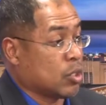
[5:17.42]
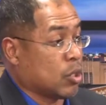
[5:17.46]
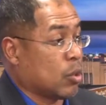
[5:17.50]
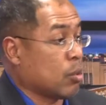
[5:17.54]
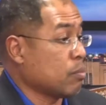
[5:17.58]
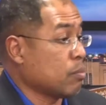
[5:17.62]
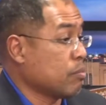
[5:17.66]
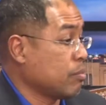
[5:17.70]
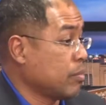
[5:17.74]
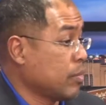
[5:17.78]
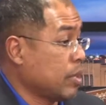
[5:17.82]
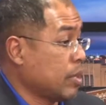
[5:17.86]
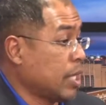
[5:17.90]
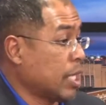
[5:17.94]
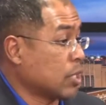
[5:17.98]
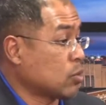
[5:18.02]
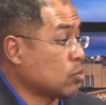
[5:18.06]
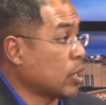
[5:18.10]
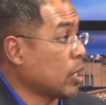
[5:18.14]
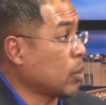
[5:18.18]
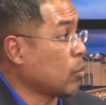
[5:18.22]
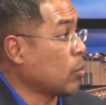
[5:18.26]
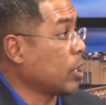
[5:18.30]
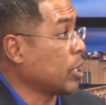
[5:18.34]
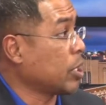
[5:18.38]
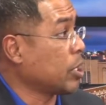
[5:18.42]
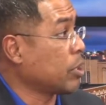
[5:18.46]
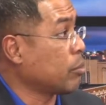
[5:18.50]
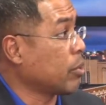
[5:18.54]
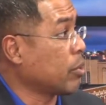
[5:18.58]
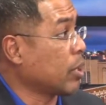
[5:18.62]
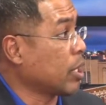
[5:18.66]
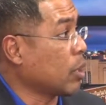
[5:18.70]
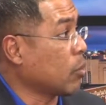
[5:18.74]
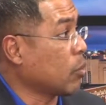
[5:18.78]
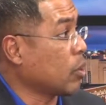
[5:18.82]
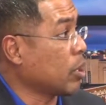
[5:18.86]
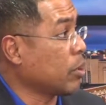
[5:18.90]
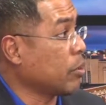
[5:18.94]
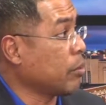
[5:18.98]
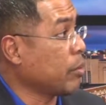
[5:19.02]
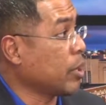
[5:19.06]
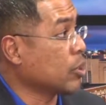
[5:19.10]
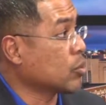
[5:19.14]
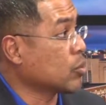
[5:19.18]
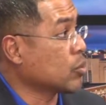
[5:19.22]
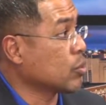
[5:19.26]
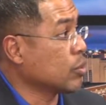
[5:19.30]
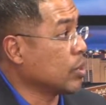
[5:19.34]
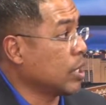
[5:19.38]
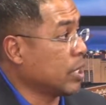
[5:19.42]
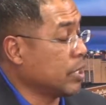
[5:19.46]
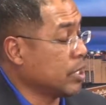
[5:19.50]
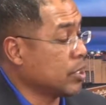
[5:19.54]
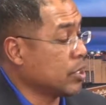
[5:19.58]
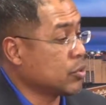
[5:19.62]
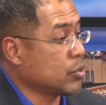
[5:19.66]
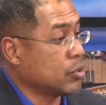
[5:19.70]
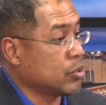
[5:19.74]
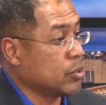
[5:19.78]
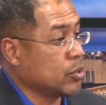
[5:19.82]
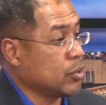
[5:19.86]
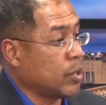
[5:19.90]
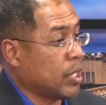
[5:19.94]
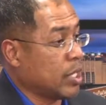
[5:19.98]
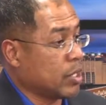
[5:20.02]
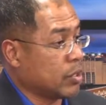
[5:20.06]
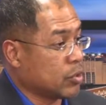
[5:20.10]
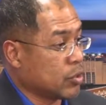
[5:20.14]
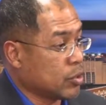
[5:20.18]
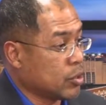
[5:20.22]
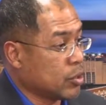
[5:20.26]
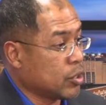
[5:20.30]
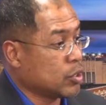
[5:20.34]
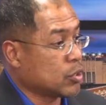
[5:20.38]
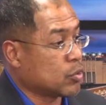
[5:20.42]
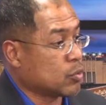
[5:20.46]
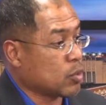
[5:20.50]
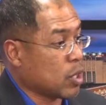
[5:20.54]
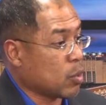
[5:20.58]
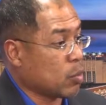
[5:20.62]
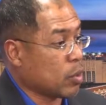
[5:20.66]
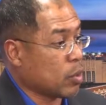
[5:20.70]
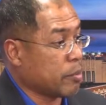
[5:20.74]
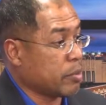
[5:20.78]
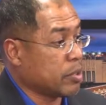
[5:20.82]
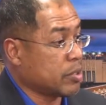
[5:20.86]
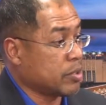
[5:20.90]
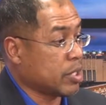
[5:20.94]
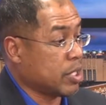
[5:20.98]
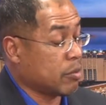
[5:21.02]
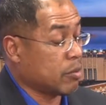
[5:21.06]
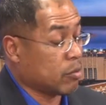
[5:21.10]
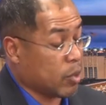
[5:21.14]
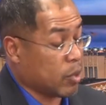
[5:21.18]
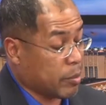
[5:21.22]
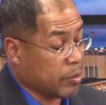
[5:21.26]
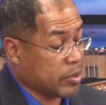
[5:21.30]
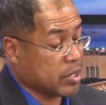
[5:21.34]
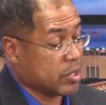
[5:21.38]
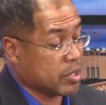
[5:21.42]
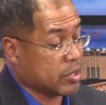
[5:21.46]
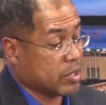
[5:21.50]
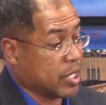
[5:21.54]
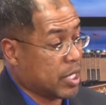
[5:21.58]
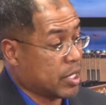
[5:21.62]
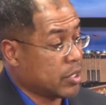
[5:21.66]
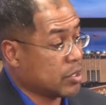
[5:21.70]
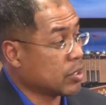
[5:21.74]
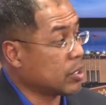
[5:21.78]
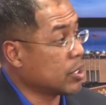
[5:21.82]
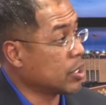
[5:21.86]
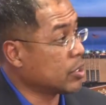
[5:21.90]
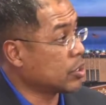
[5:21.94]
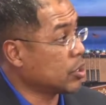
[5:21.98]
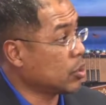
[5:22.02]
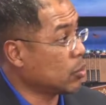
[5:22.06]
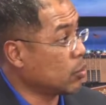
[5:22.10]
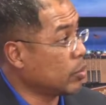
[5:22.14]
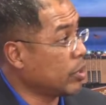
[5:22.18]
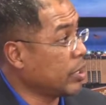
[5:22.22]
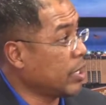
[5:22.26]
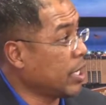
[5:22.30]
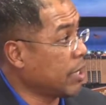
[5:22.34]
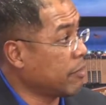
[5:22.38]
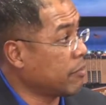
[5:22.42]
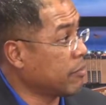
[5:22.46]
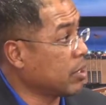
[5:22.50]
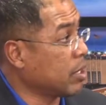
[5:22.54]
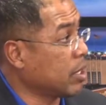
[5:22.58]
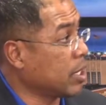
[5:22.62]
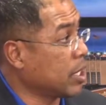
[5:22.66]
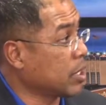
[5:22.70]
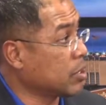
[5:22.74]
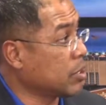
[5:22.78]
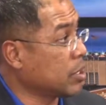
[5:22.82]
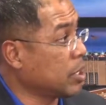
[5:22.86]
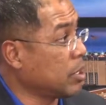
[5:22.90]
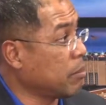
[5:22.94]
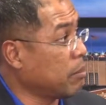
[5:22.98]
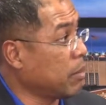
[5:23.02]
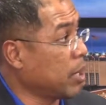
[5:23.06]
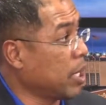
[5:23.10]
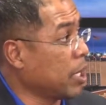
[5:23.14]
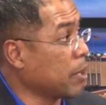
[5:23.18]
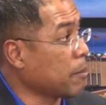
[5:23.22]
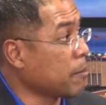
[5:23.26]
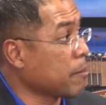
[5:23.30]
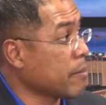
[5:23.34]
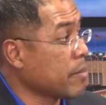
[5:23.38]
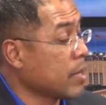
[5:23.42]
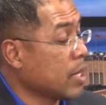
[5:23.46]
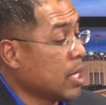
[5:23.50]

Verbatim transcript: So that's what I wanted to bring. I wanted to make sure that District Two had good, strong representation until we have the election in May.